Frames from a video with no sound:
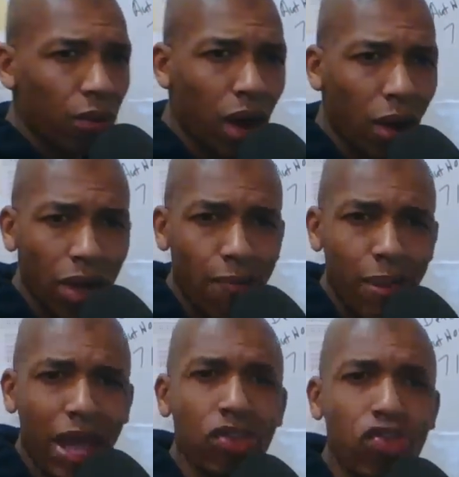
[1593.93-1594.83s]
while we
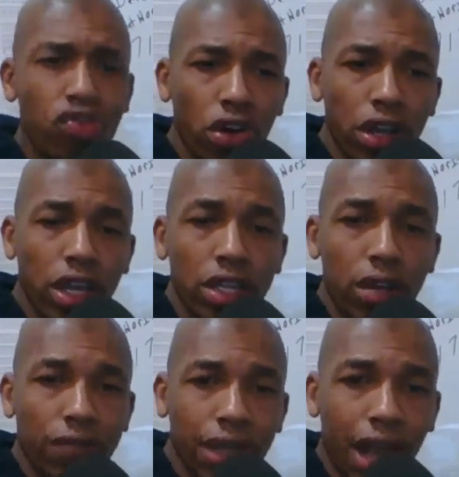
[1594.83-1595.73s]
pay trillions
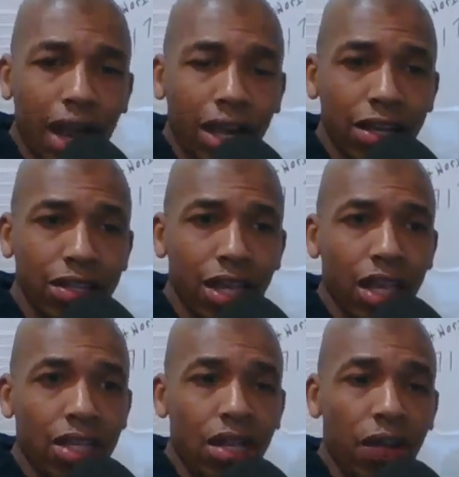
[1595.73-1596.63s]
of dollars
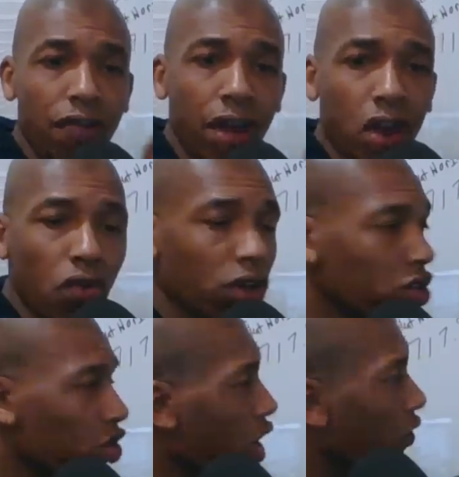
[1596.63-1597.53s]
to the Federal
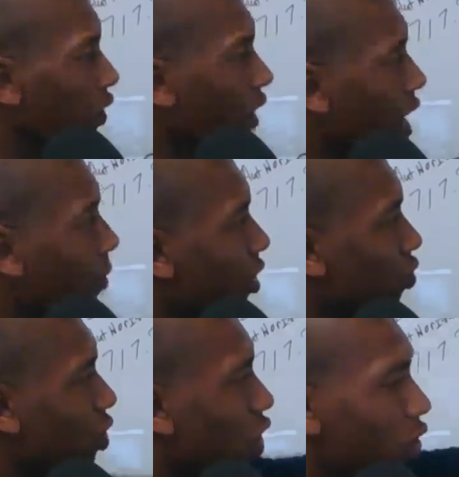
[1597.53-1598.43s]
Reserve of how
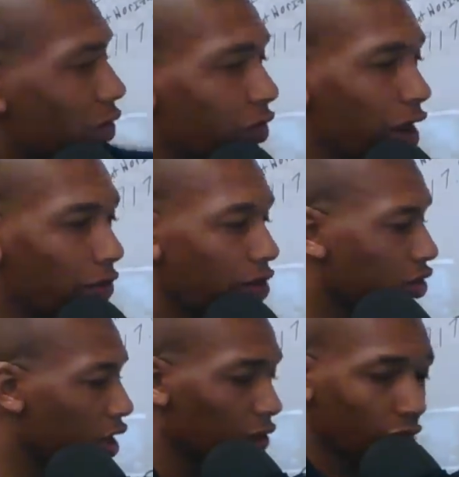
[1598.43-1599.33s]
much we owe the Federal
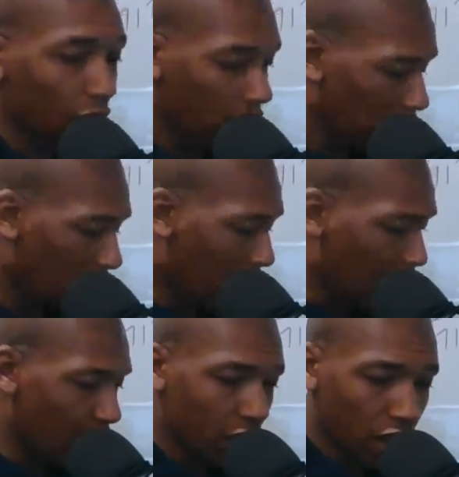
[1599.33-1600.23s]
Reserve,
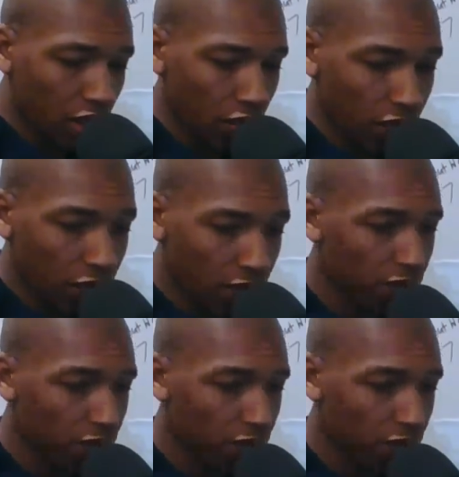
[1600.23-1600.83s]
not because of